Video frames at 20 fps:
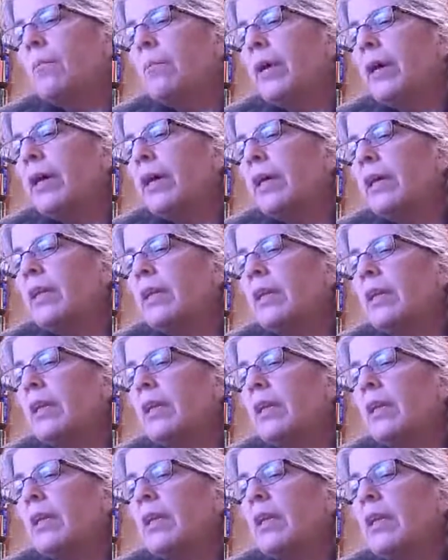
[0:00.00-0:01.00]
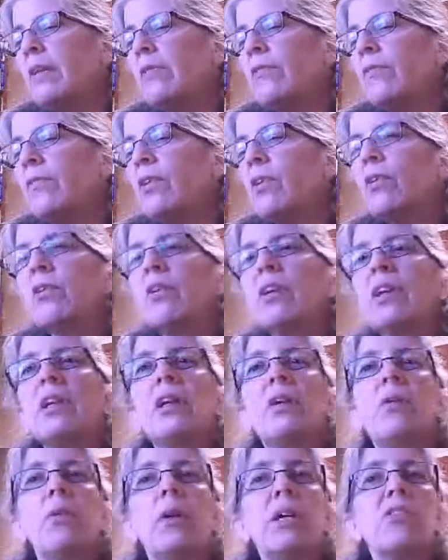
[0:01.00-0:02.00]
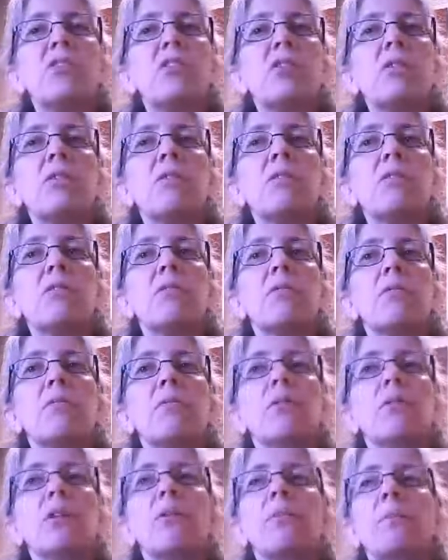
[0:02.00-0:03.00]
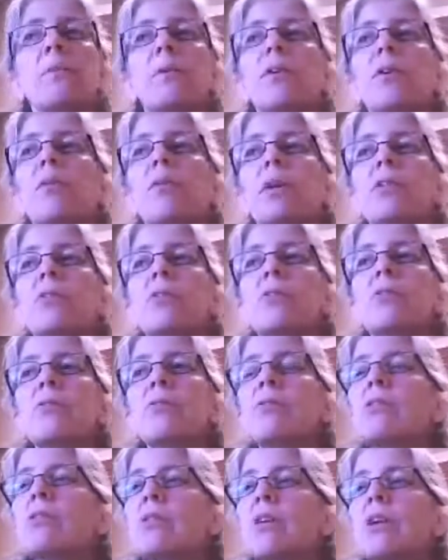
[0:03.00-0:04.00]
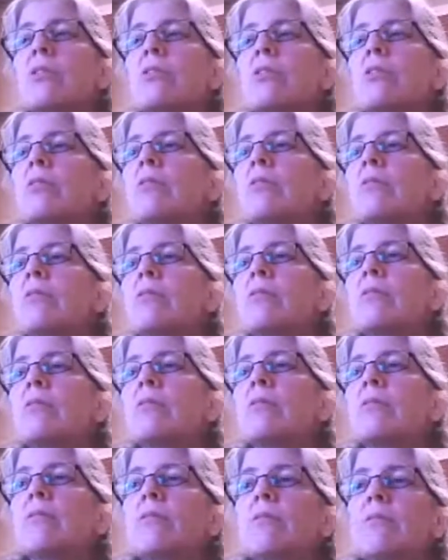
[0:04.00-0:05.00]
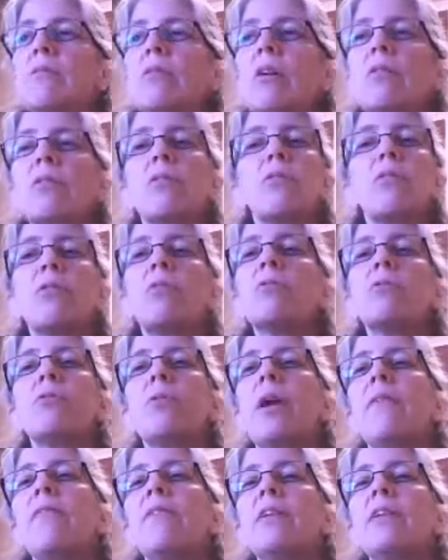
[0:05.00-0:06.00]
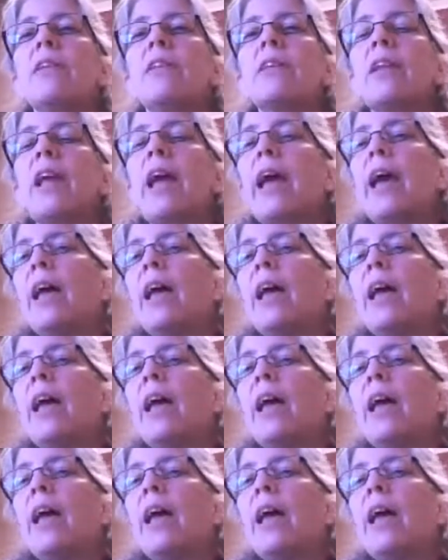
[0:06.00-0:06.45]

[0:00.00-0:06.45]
But if there are any questions, we're open to questions or discussions. Dr. Knowles, you have anything to